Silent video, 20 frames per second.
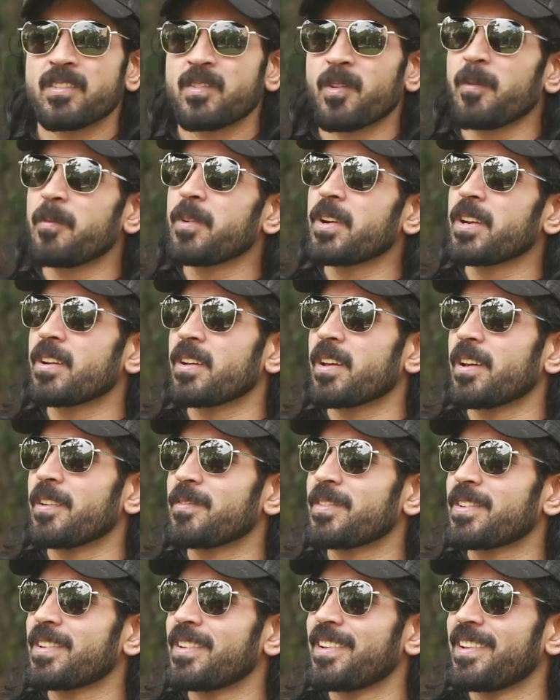so many
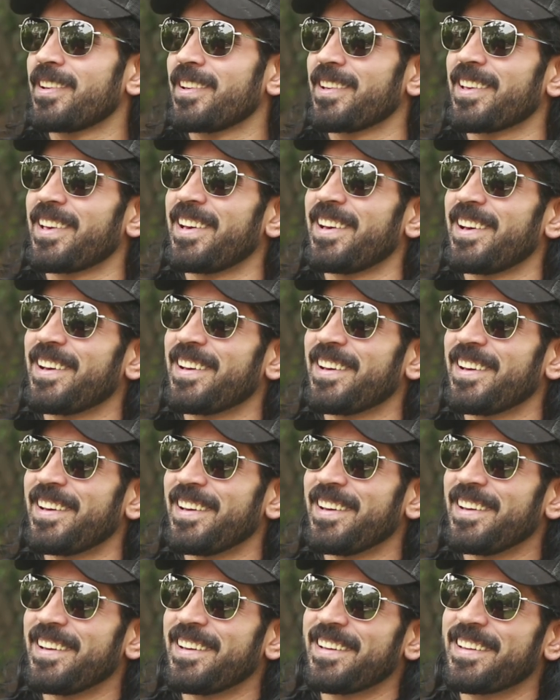times many times
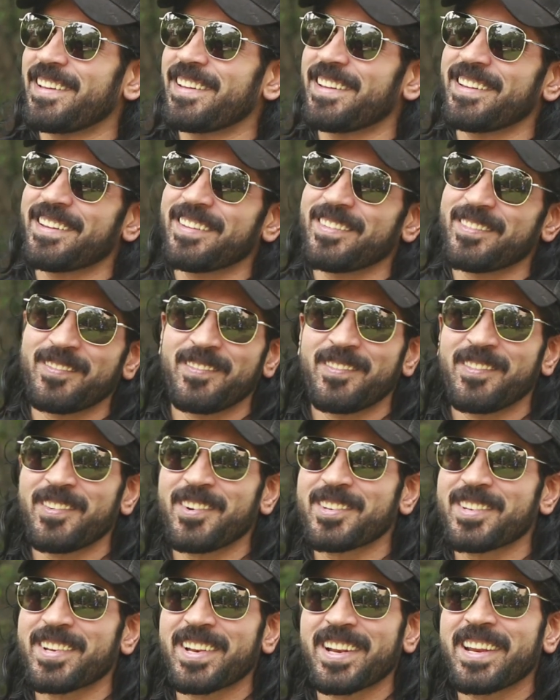for
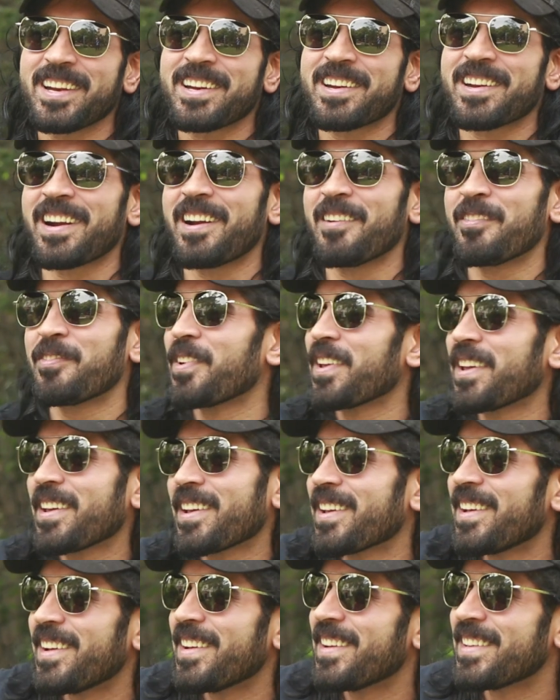mostly traffic
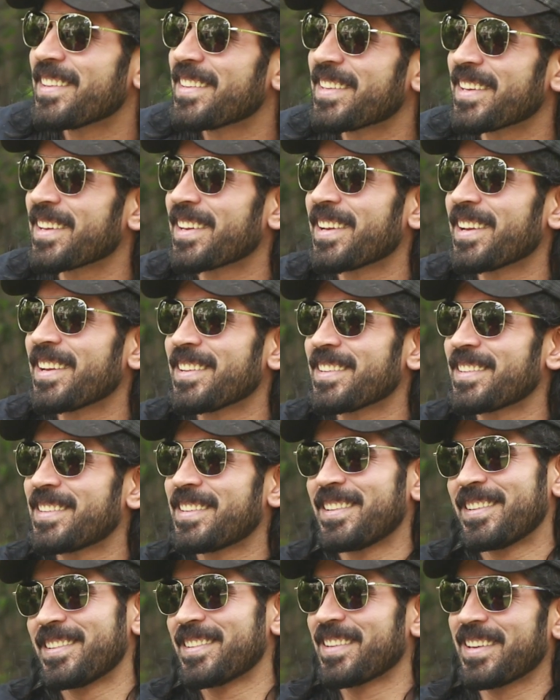signals
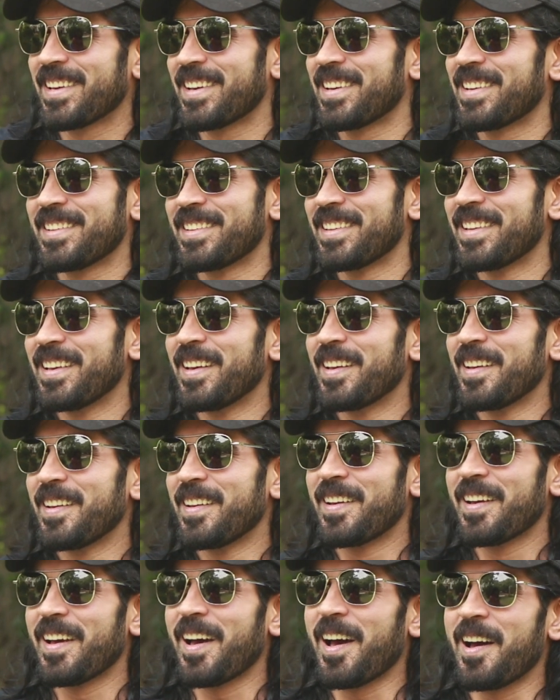yeah
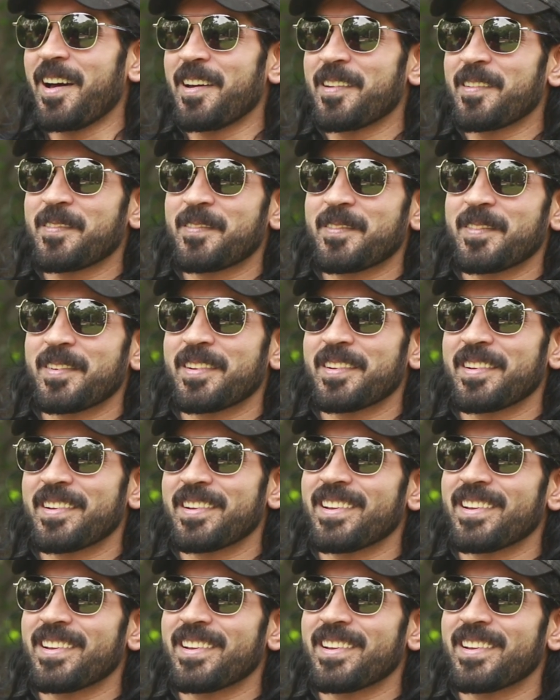I violating